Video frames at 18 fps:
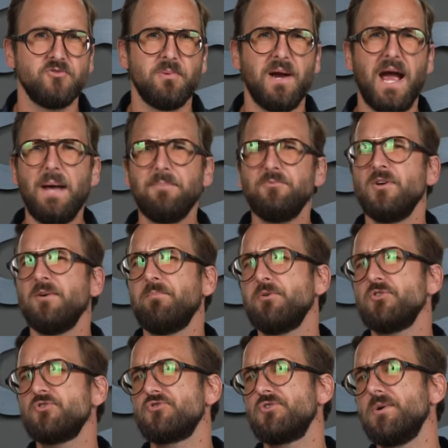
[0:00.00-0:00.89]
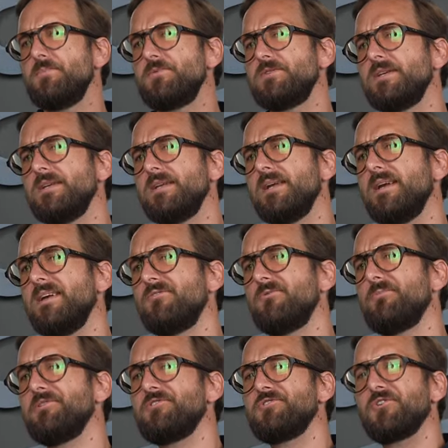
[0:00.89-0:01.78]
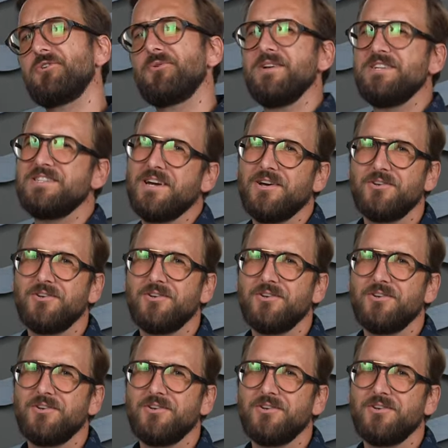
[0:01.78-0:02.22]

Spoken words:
or perhaps you have prescription needs, well, be sure to reach